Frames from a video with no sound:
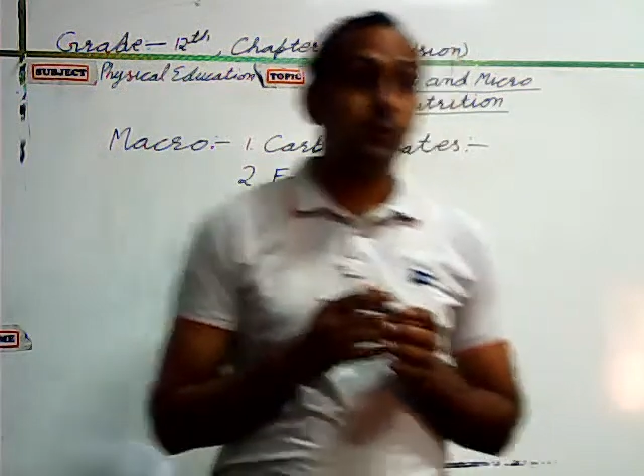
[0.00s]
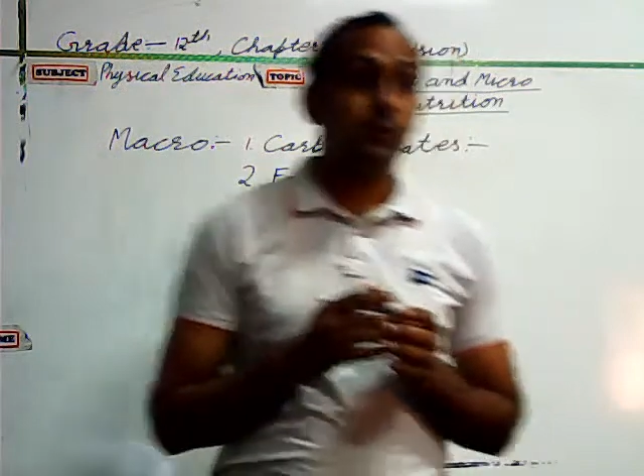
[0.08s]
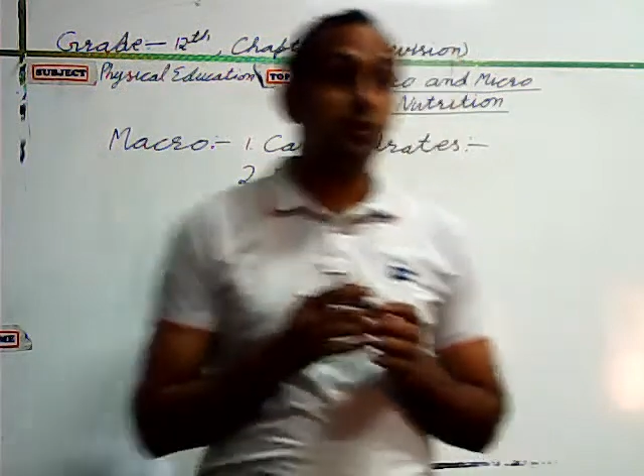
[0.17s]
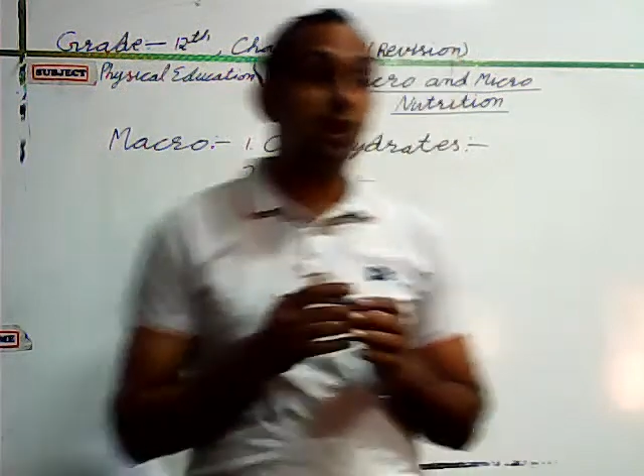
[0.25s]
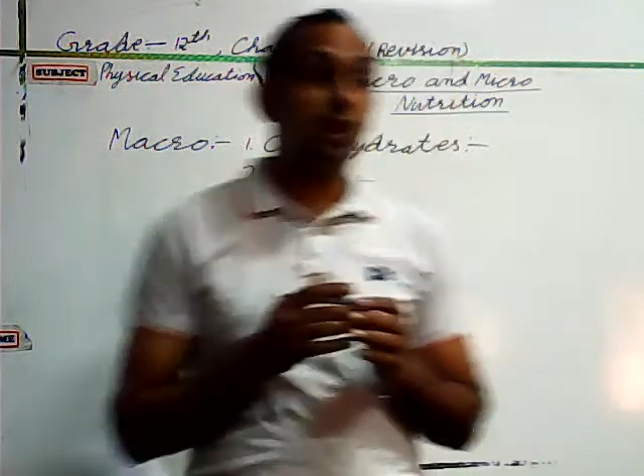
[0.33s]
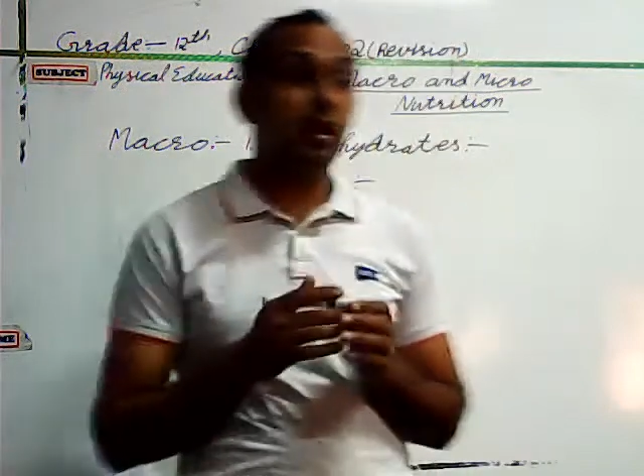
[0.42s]

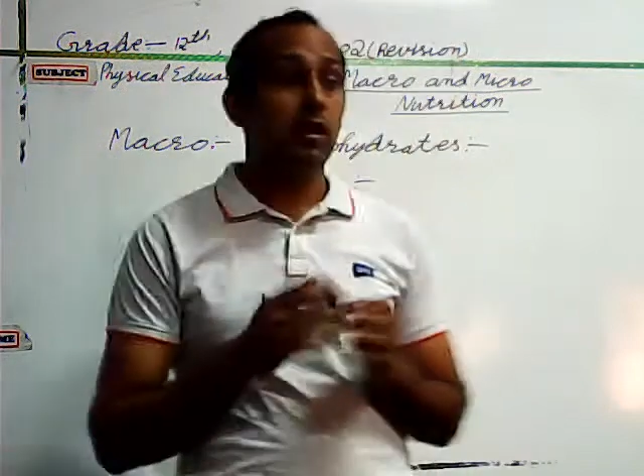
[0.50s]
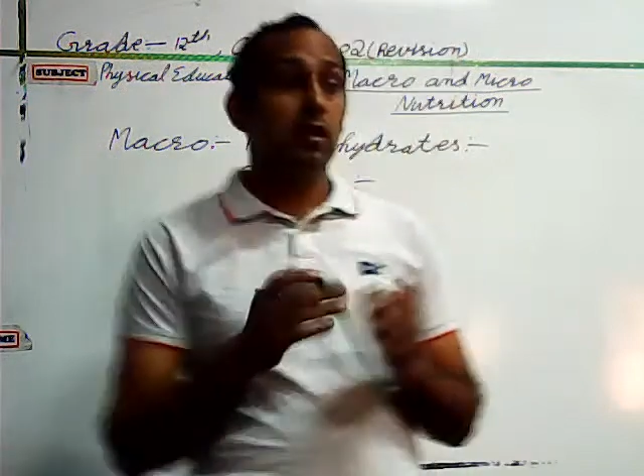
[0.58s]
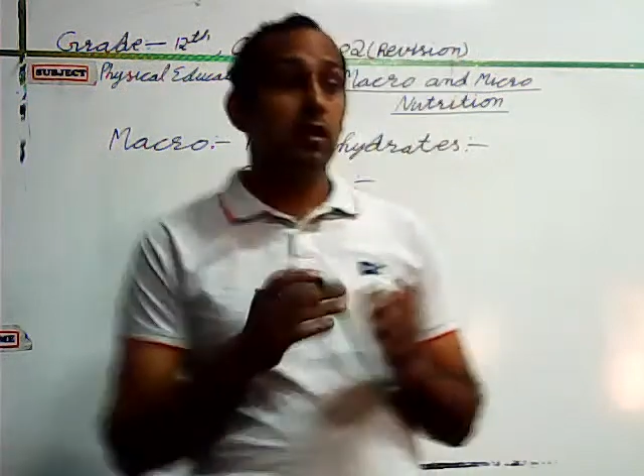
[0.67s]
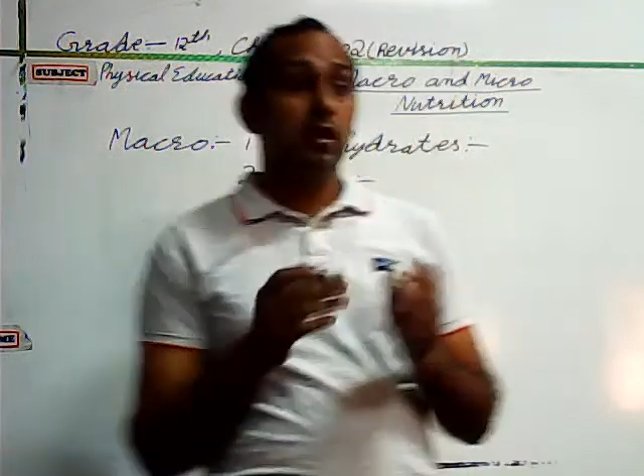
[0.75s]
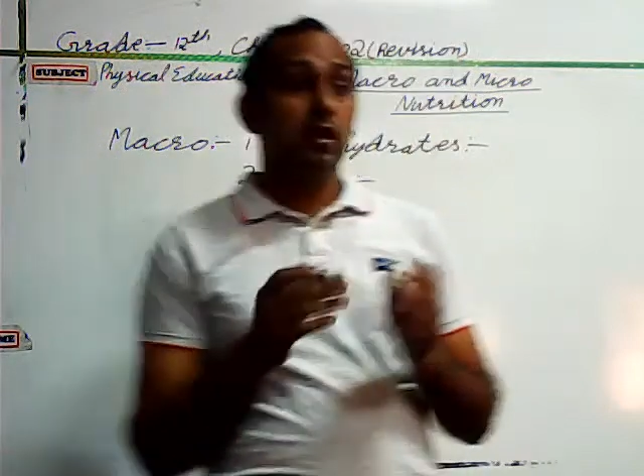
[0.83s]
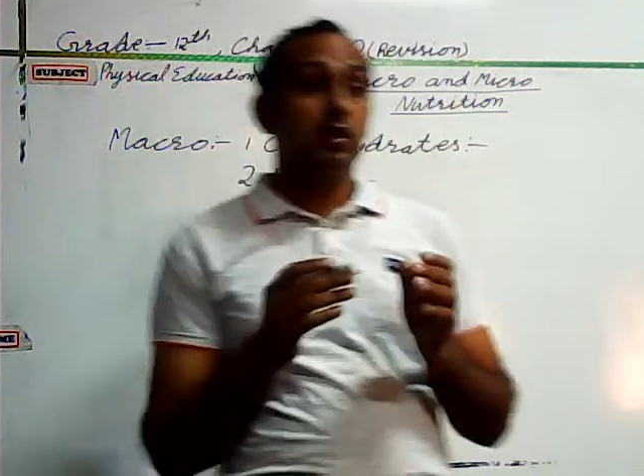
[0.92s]
The
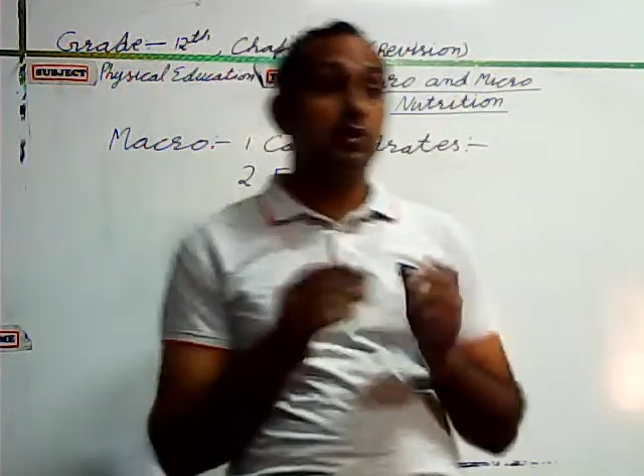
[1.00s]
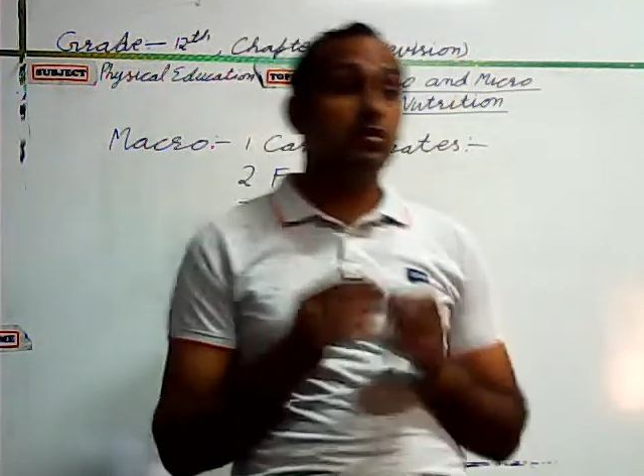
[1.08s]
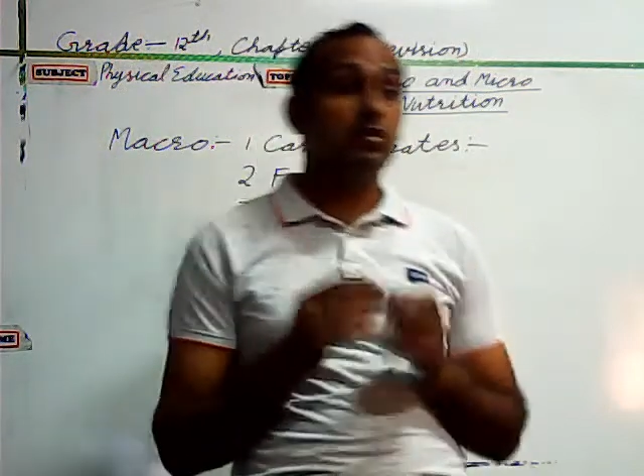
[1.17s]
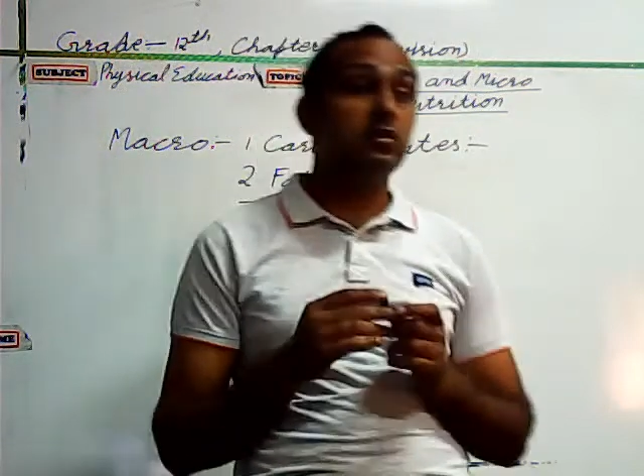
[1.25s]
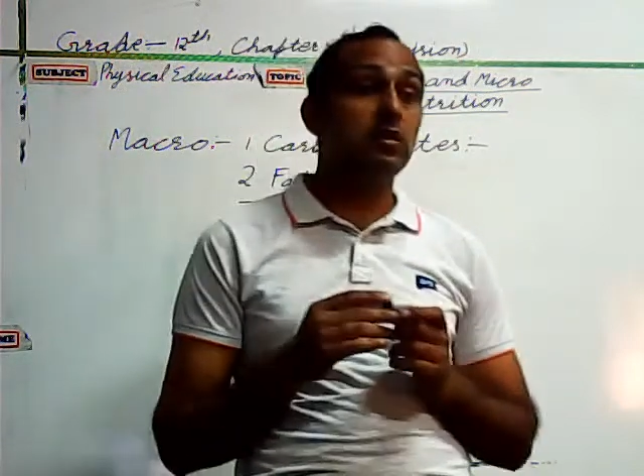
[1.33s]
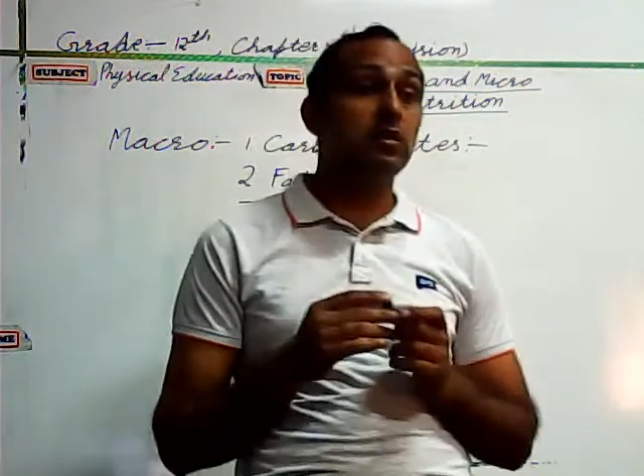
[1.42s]

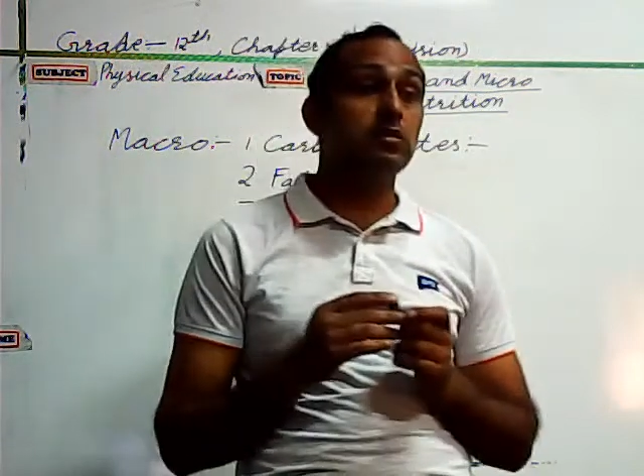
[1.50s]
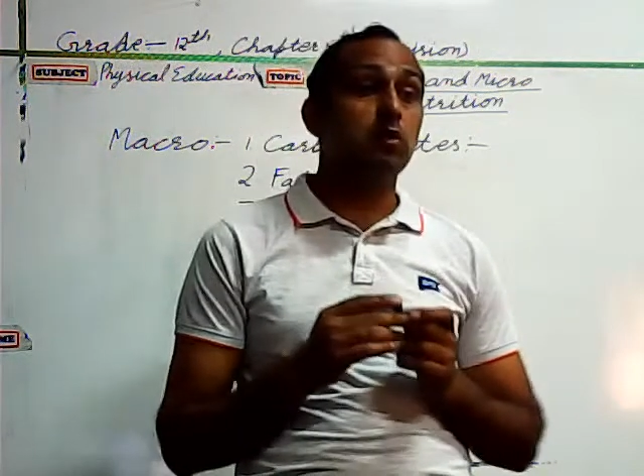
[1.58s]
diseases